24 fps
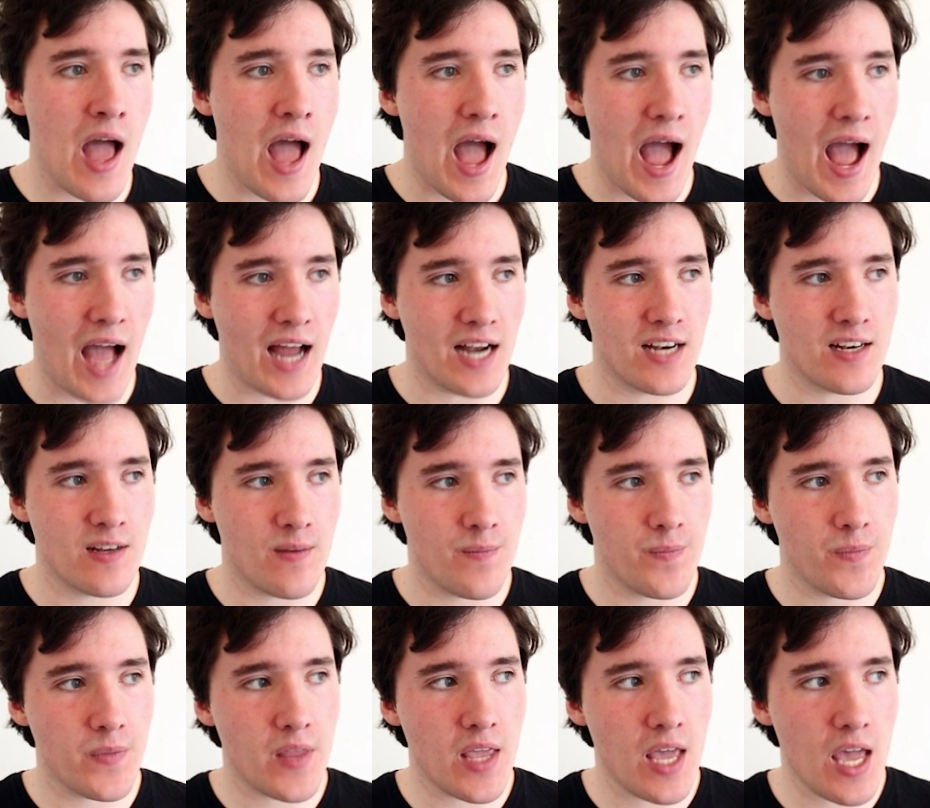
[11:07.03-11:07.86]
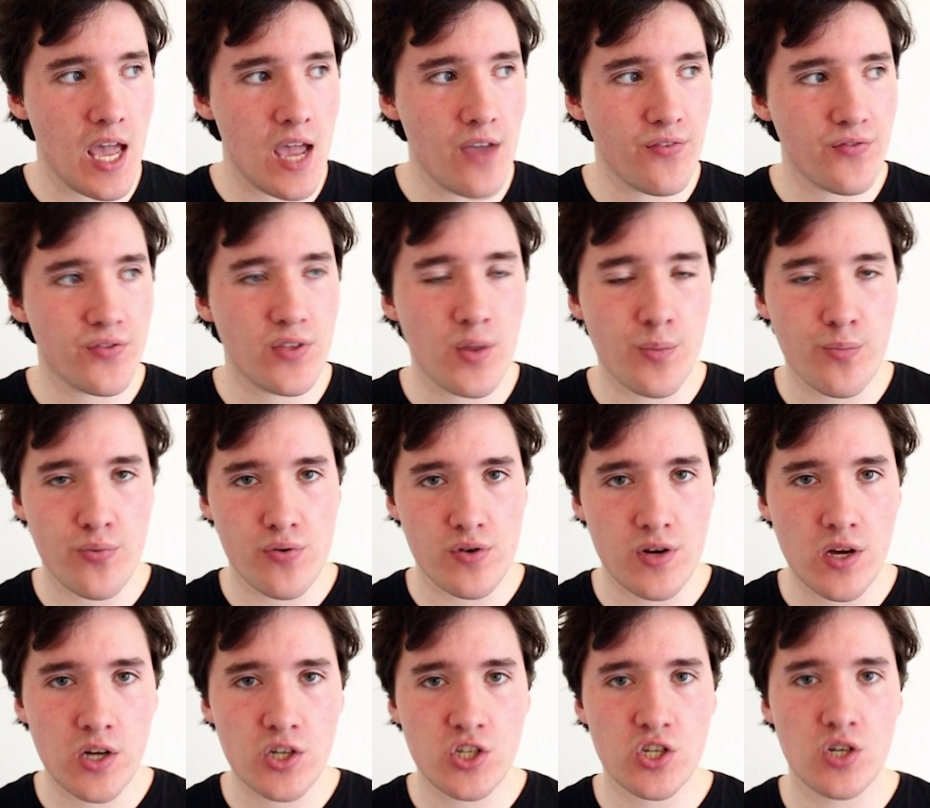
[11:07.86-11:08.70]
And if the
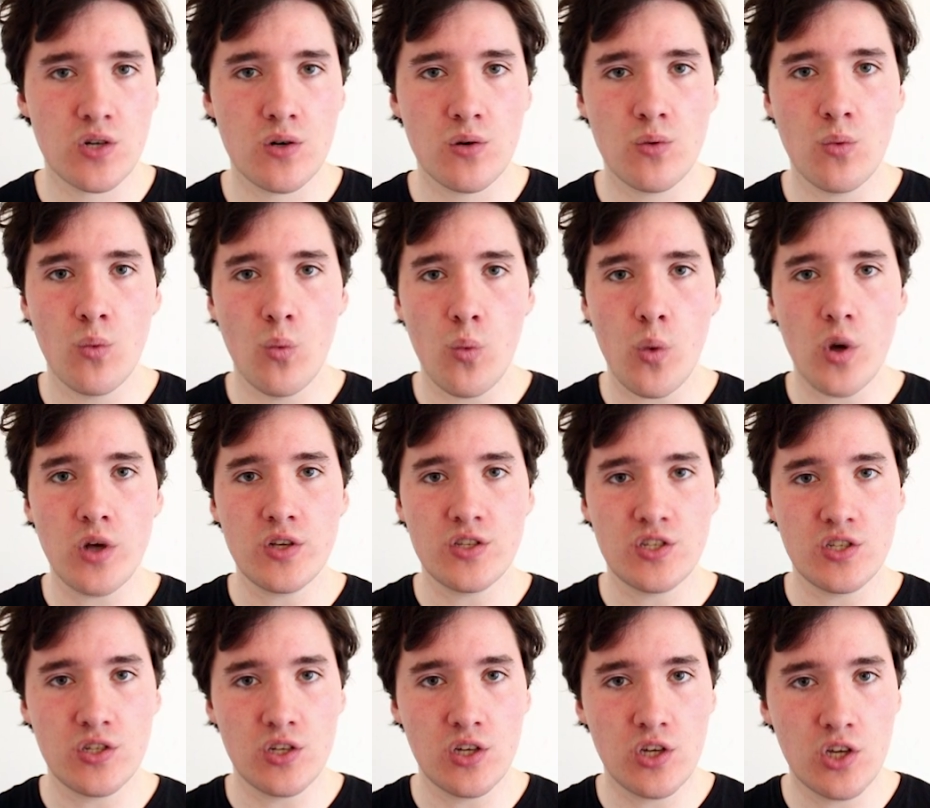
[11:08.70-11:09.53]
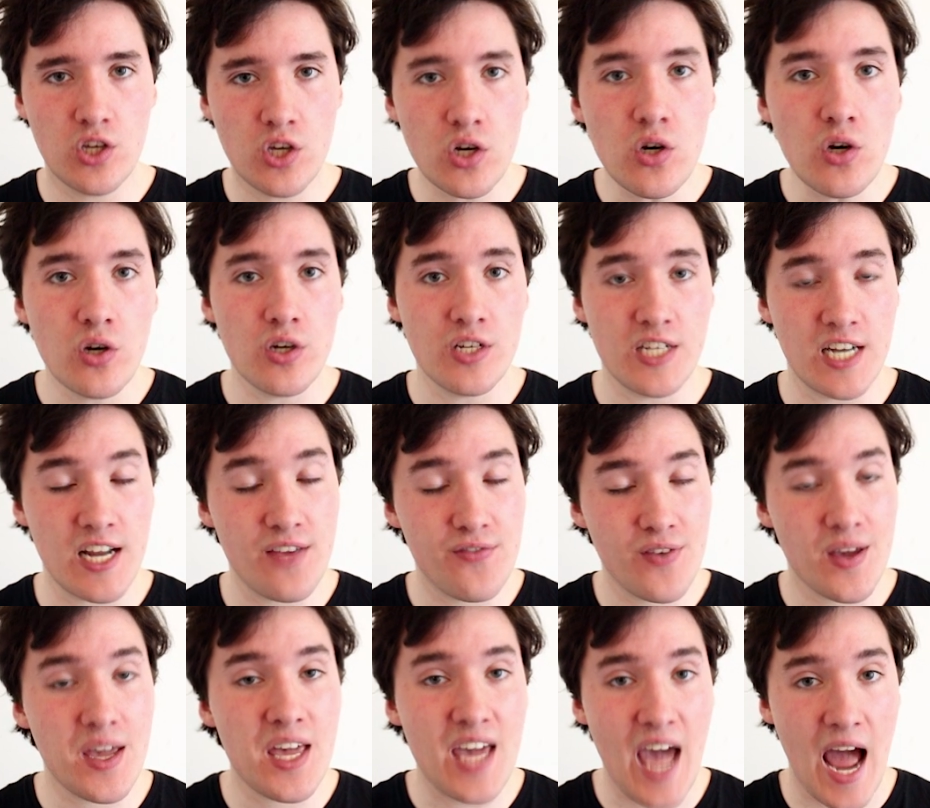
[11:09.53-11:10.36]
production was good, and if
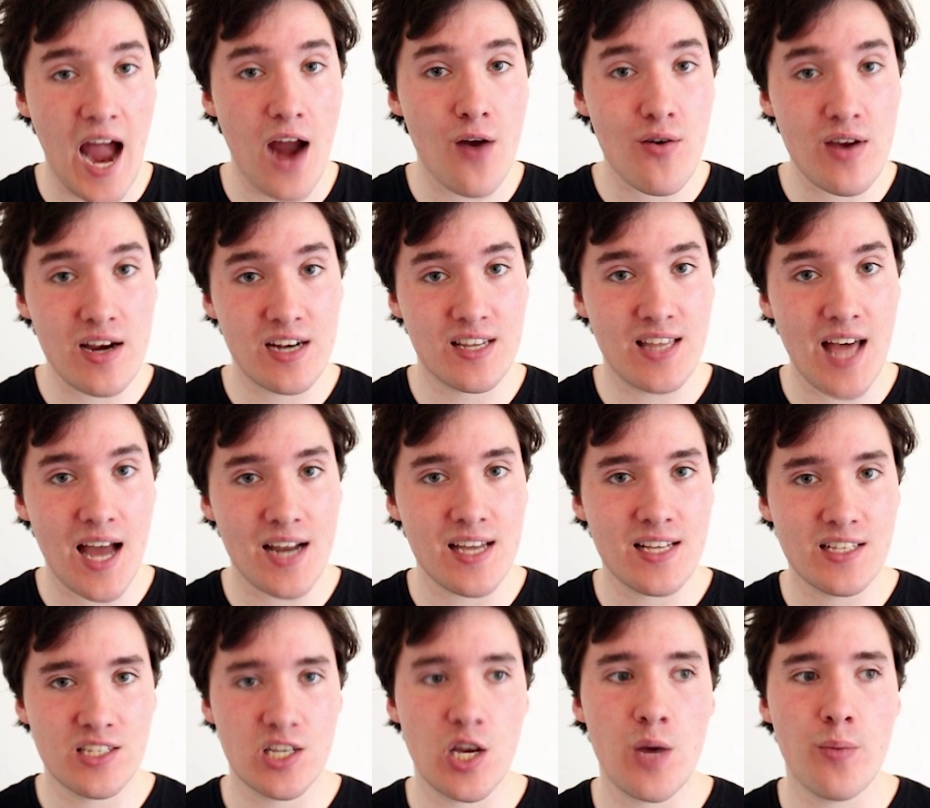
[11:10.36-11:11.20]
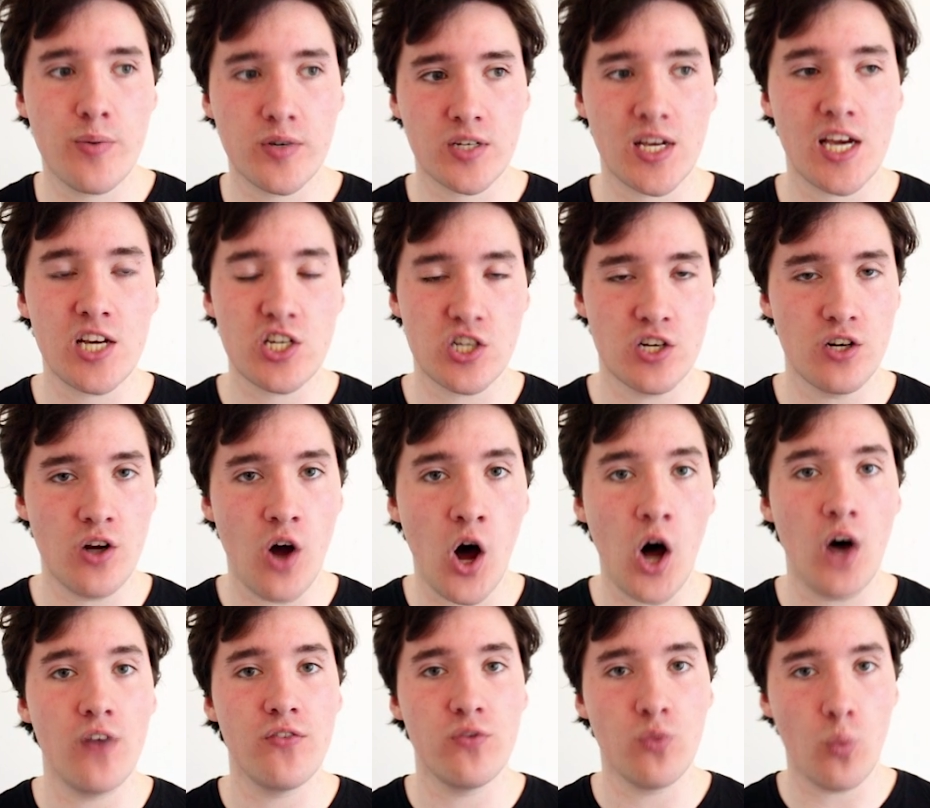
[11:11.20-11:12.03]
it carried that interpretation
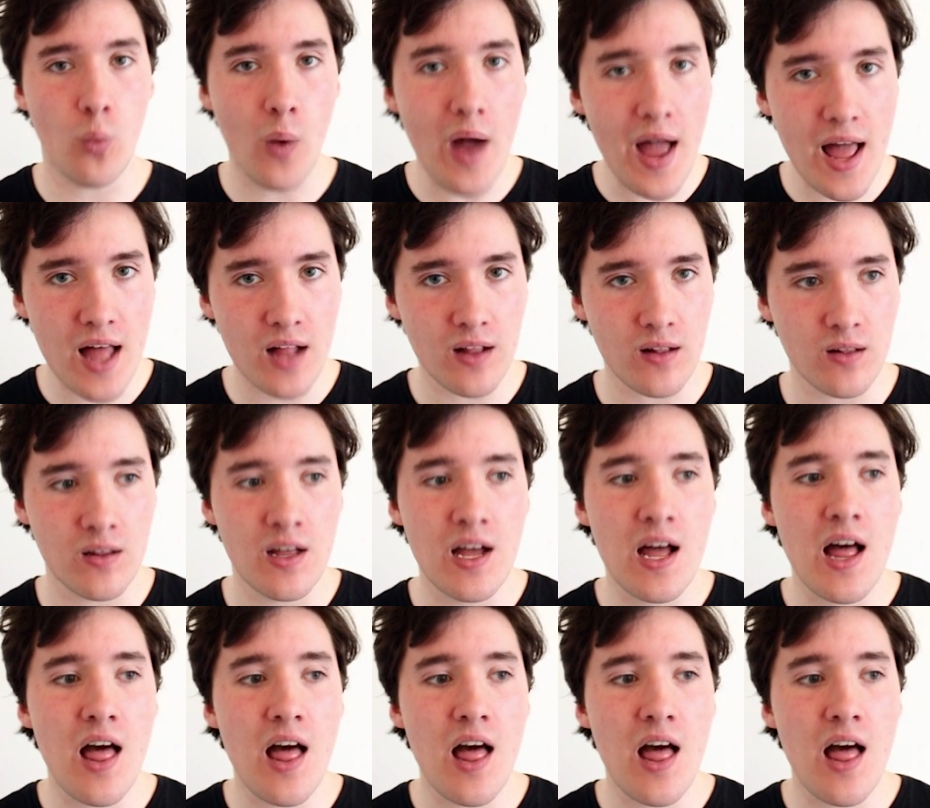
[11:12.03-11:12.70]
off well,